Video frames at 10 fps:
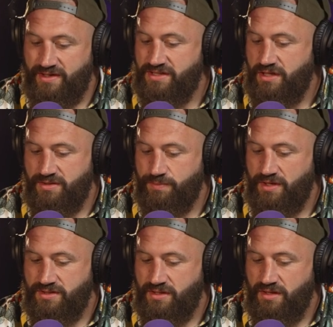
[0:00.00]
There's loads of
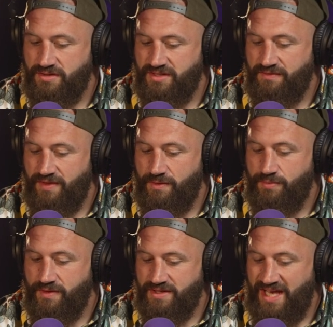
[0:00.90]
plaster cast stuff there,
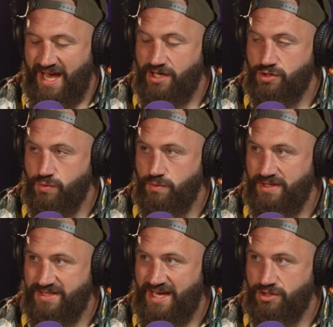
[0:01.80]
but there's actual,
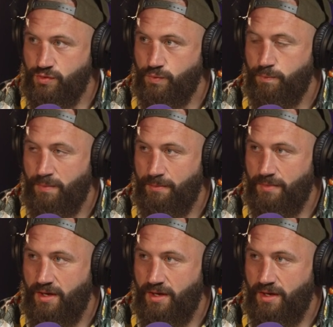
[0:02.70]
it's actual mum,